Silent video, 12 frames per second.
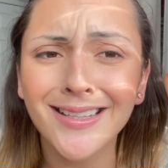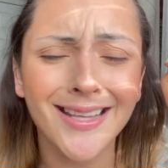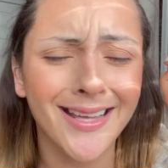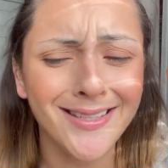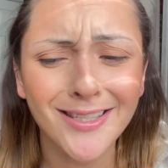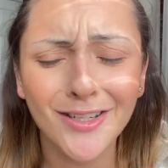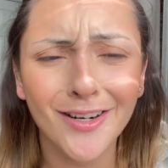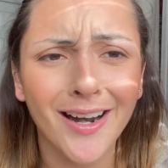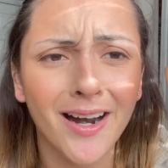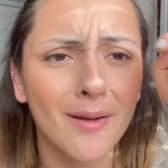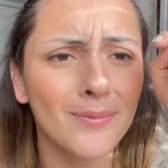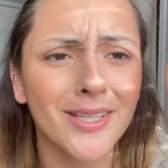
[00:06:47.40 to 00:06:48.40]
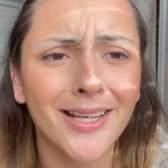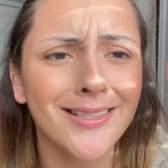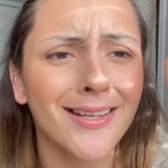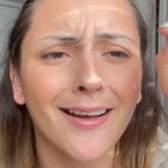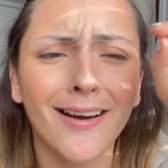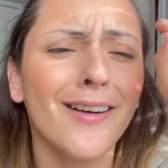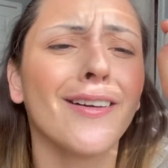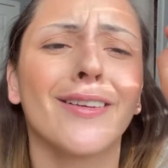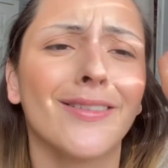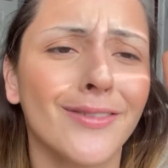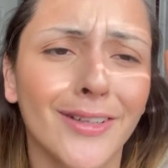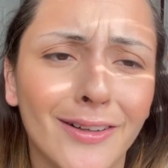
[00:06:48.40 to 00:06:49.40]
Instagram, TikTok, I don't give
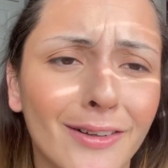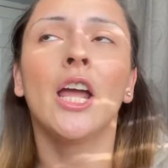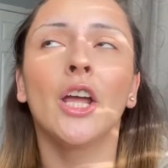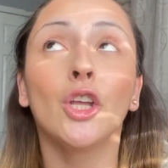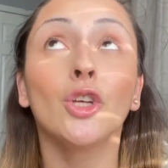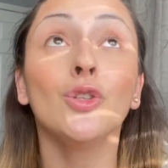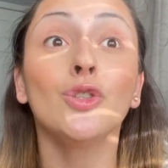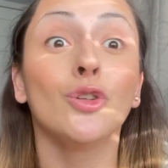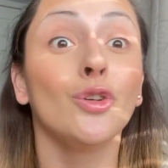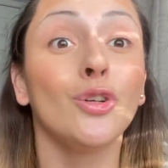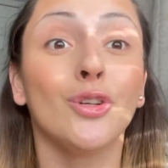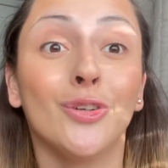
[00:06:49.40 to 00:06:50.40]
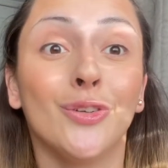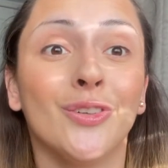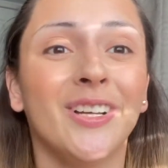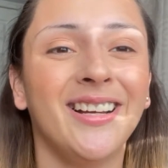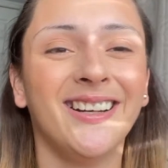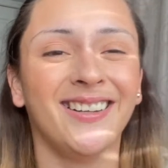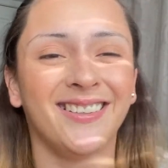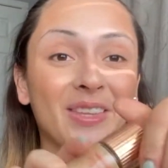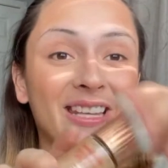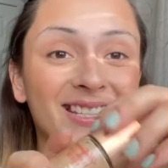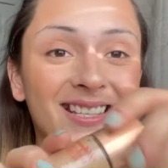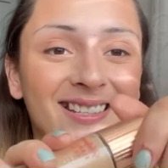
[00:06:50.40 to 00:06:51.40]
a fuck, girl. You do you.
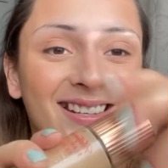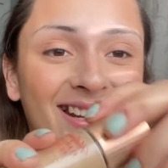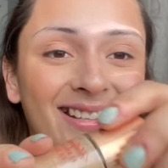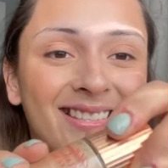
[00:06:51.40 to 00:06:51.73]
This is the next